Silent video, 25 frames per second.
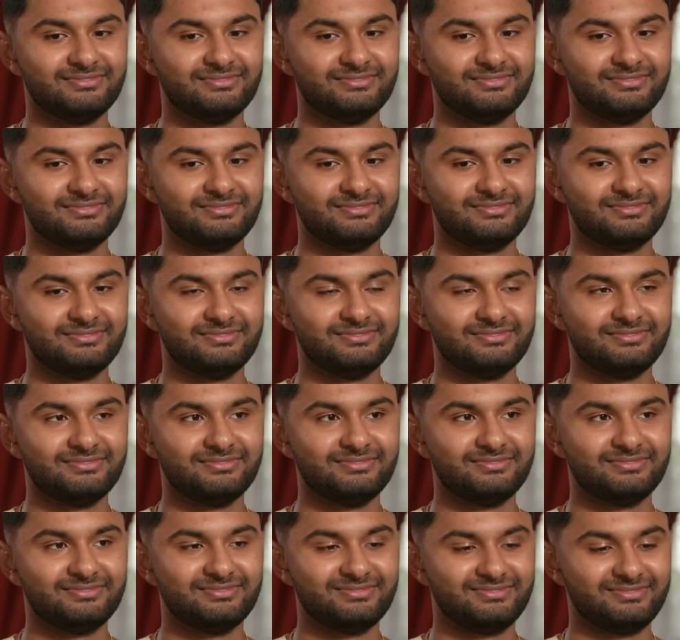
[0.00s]

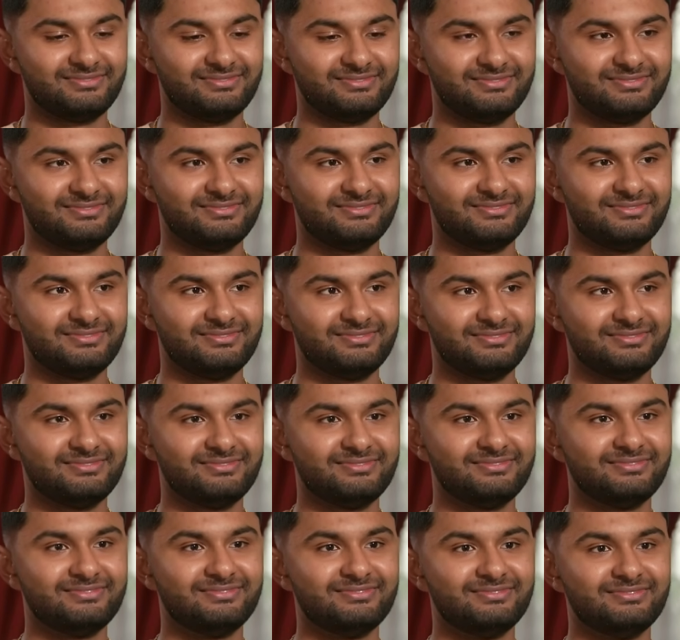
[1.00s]

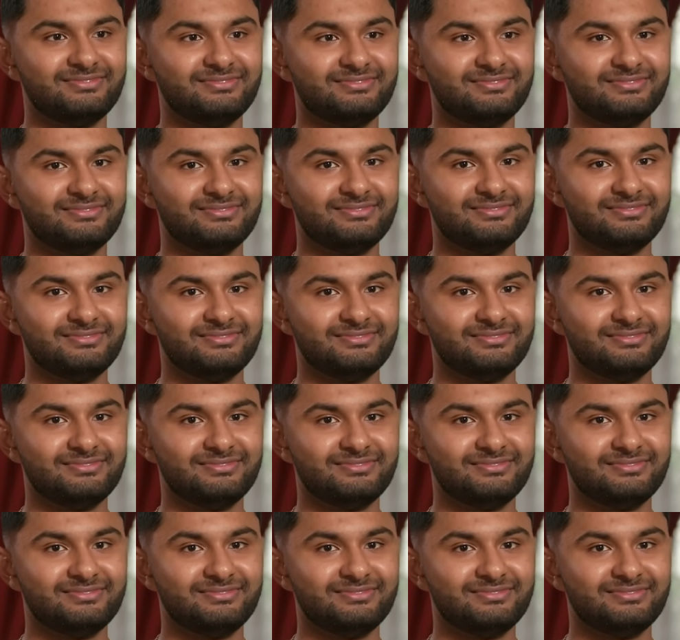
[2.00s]
The person shown says nothing.